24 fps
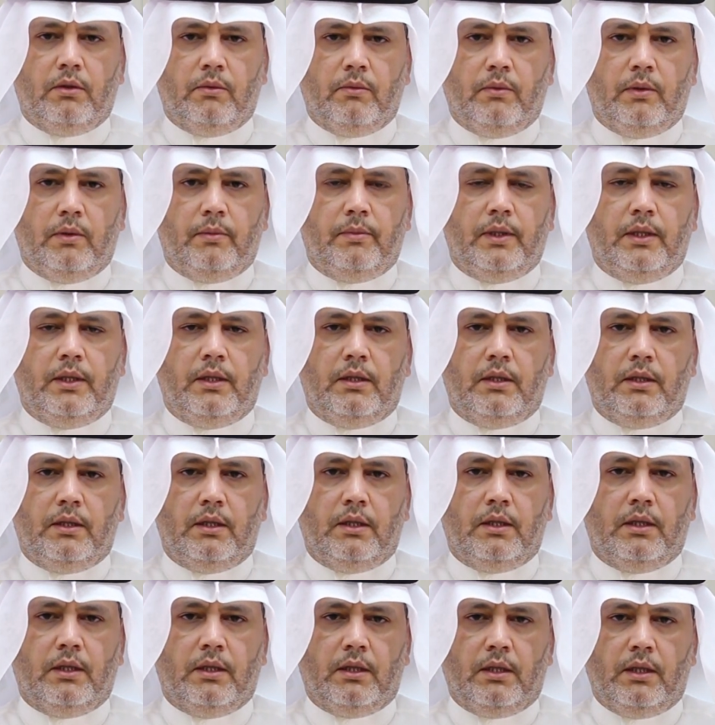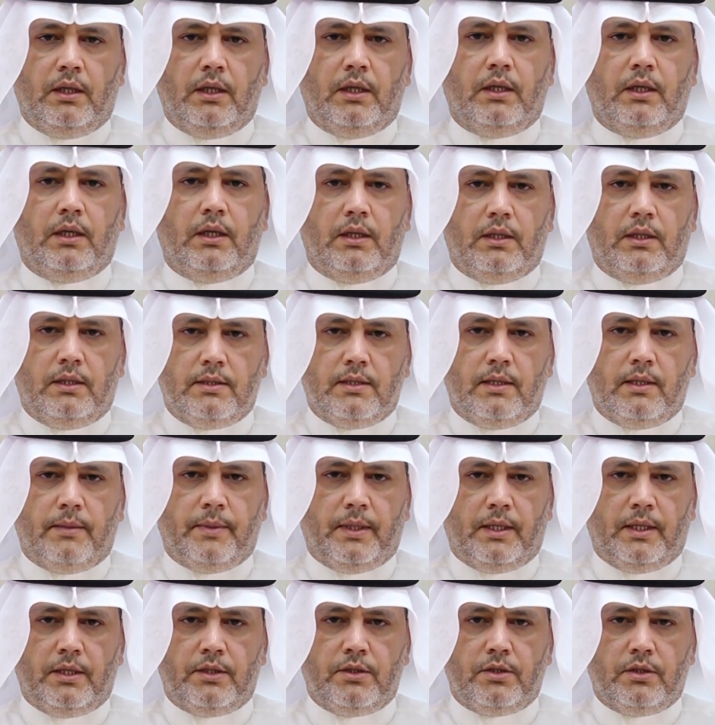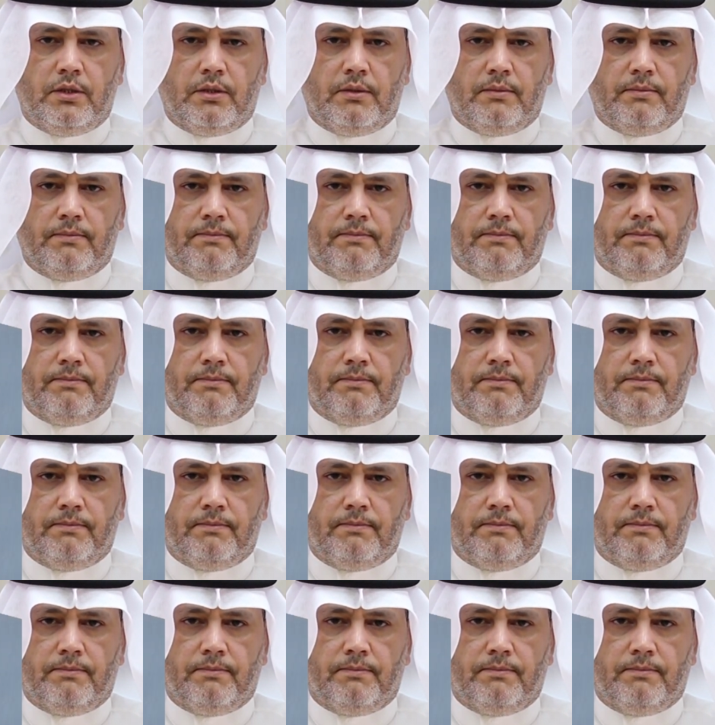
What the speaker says: will be the clinical examination.